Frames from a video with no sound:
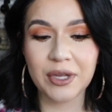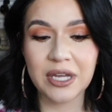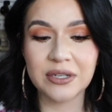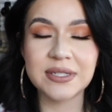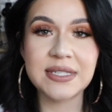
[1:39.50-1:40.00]

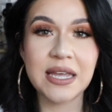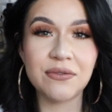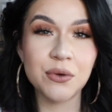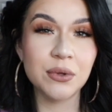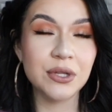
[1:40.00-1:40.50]
it'll save
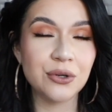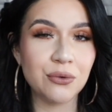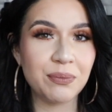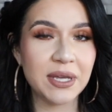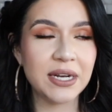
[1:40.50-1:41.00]
you a
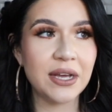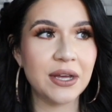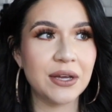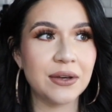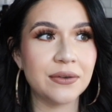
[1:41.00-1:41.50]
little bit
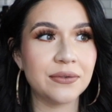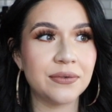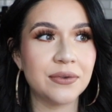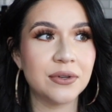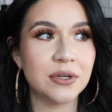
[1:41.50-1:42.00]
of
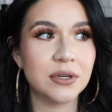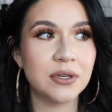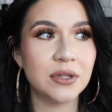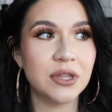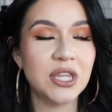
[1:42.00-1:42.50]

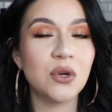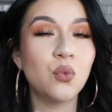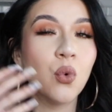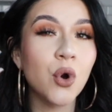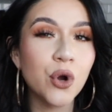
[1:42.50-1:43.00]
the
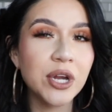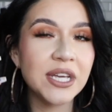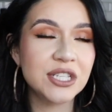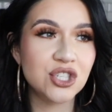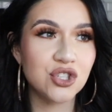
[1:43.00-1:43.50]

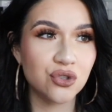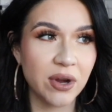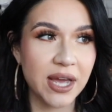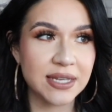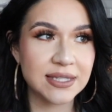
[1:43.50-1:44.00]
worry and
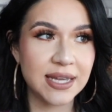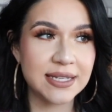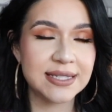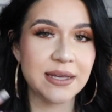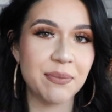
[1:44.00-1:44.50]
stress that
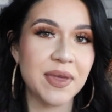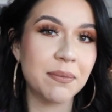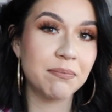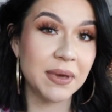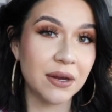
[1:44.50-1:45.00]
it's
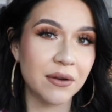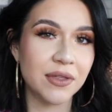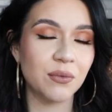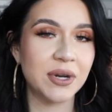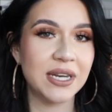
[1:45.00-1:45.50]
something bigger
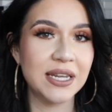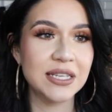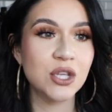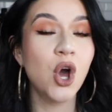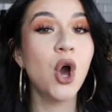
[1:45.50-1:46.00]
than what it
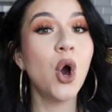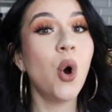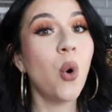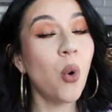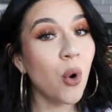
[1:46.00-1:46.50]
is,
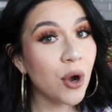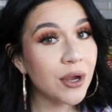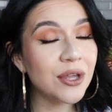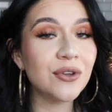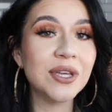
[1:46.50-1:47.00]
or
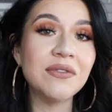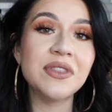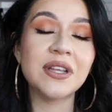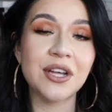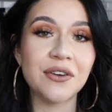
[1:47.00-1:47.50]
it'll give you
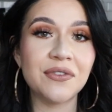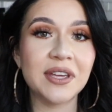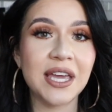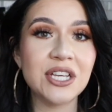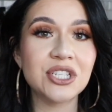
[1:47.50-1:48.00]
the
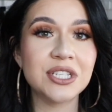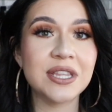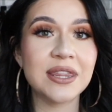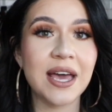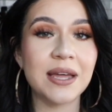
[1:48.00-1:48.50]

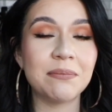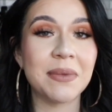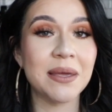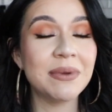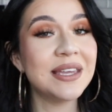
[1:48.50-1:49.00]
clarification that
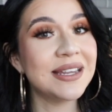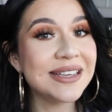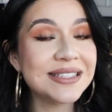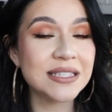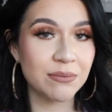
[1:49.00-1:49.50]
maybe it
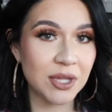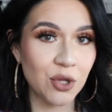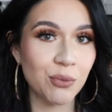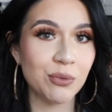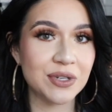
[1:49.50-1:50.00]
is something a
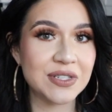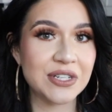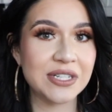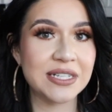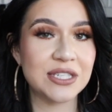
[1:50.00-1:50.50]
little bit more
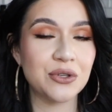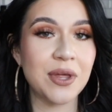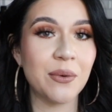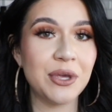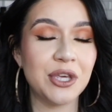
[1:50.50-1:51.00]
serious, so
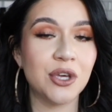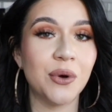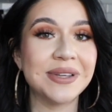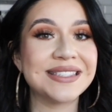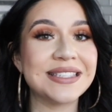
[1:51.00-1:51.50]
that way you can
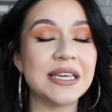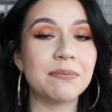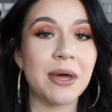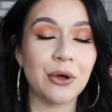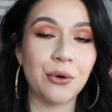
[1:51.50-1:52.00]
go and
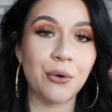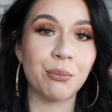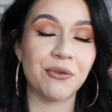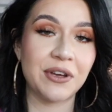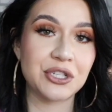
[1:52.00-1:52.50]
seek medical
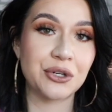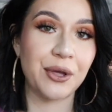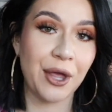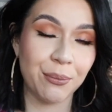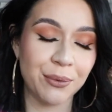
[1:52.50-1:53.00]
professional
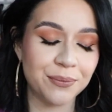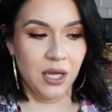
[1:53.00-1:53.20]
help.